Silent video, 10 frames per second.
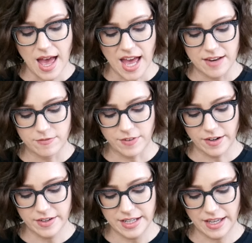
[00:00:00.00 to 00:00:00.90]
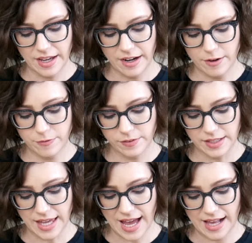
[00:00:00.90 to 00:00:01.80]
and very
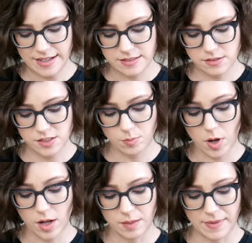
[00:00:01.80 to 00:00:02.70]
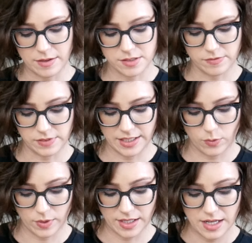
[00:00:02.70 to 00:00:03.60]
carefully add in small amounts of
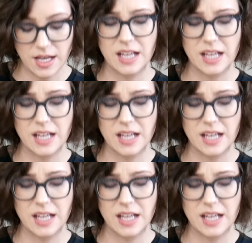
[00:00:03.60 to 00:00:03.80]
liquid,